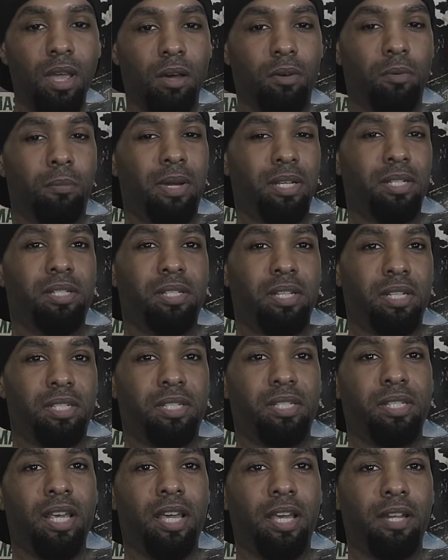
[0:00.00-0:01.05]
On my 6th
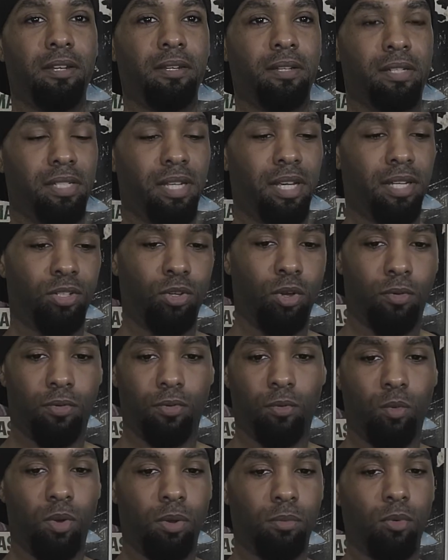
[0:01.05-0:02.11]
set, decided to go
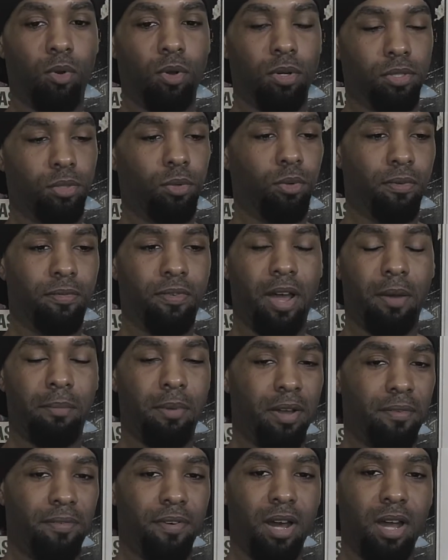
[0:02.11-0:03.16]
for one more. I was doing a
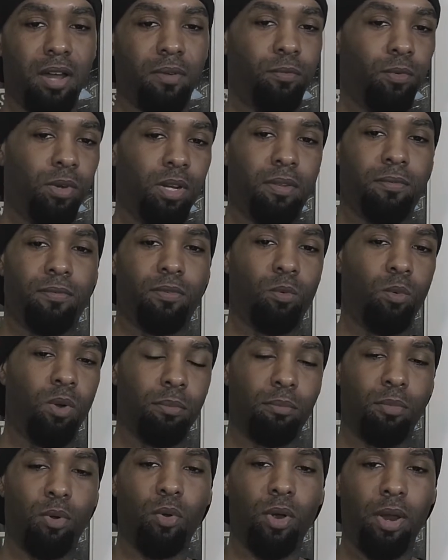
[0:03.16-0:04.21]
5x5, went in for one
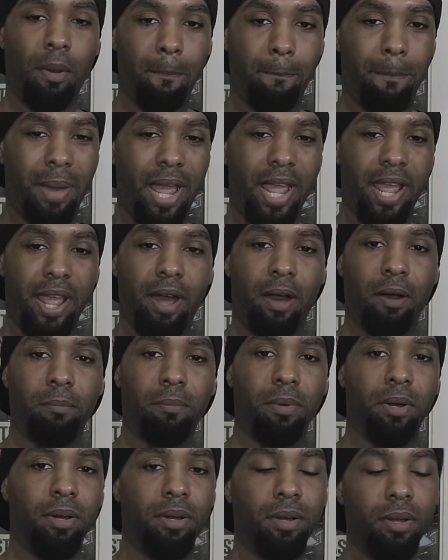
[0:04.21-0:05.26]
more, and bam.
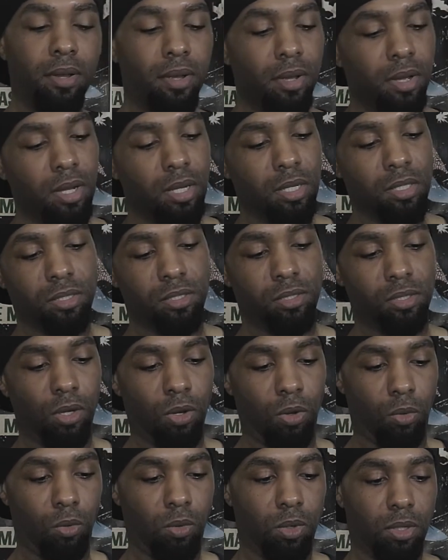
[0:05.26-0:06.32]

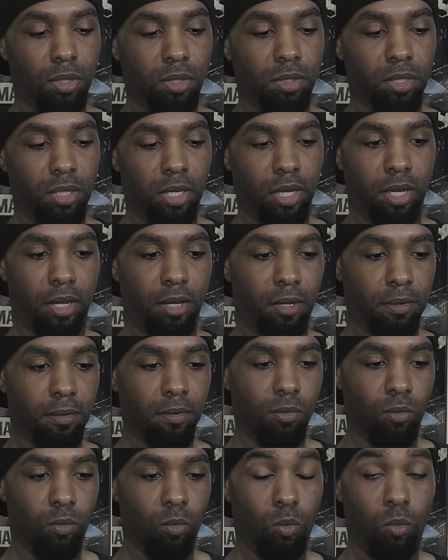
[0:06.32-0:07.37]
So yeah,
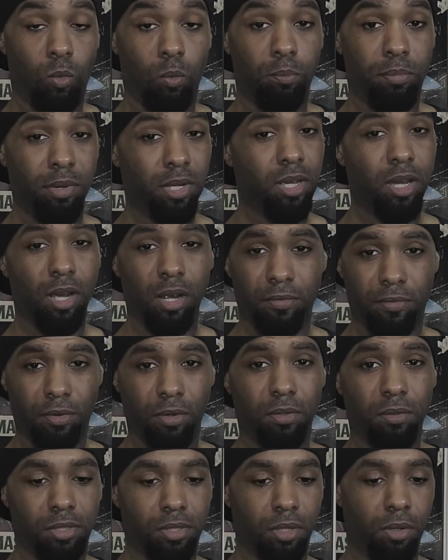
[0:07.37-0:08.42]
be careful.
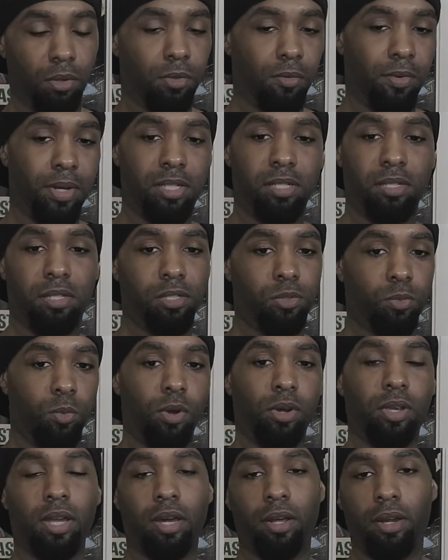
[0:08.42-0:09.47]
So the rest of this
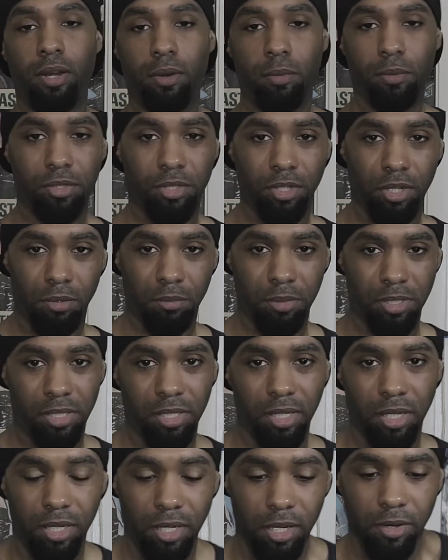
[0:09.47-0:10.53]
workout here, what you're going to be
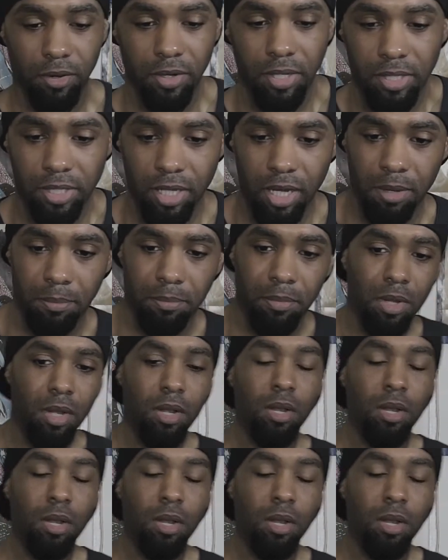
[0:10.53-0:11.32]
seeing here is a